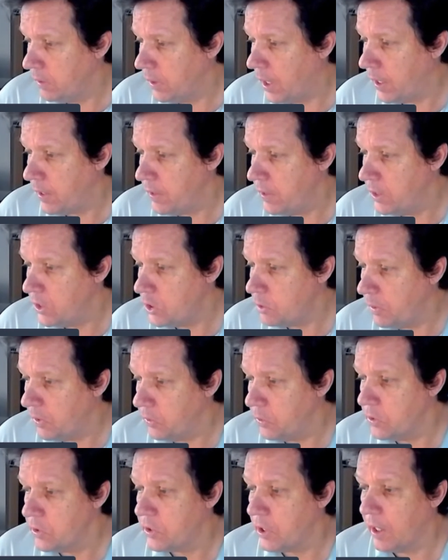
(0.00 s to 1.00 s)
not
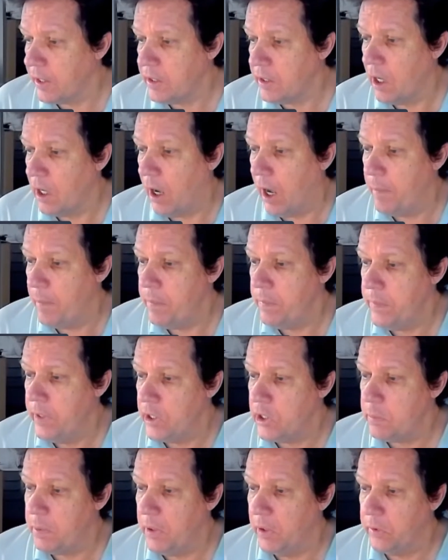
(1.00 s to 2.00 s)
nichebuilders.com,
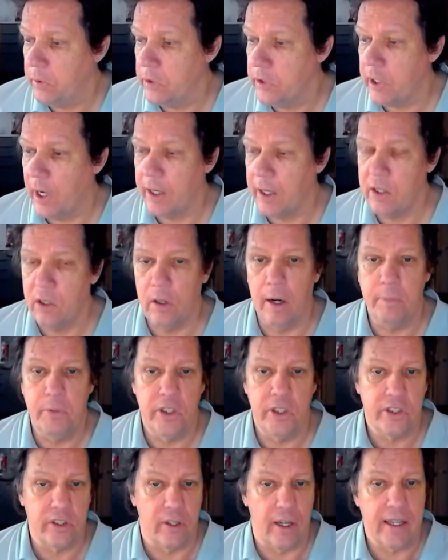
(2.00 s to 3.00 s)
nichebuilders.club,
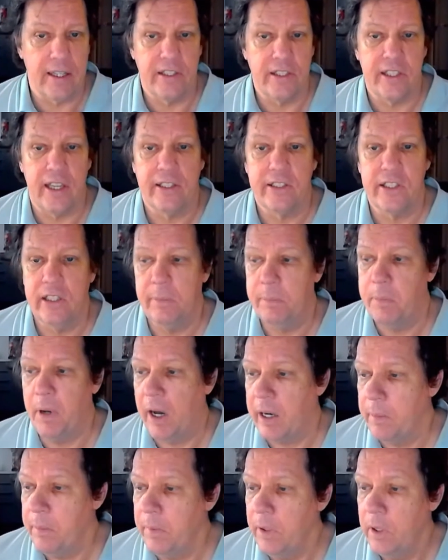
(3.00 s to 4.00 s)
just like it says in the
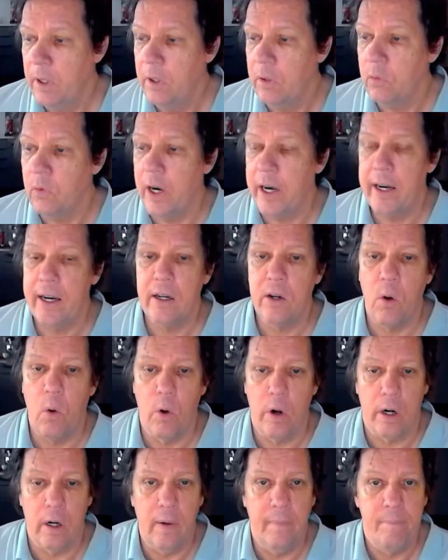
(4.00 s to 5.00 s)
bottom right hand
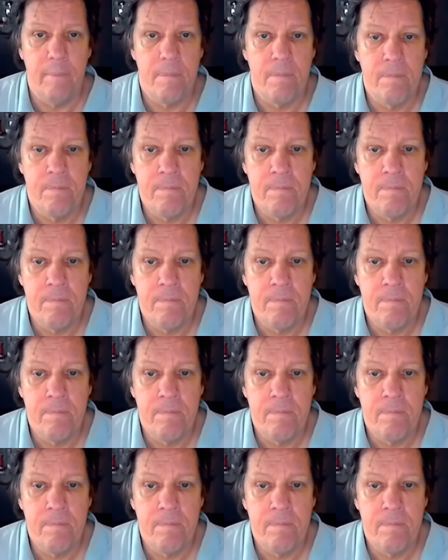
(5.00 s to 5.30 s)
corner.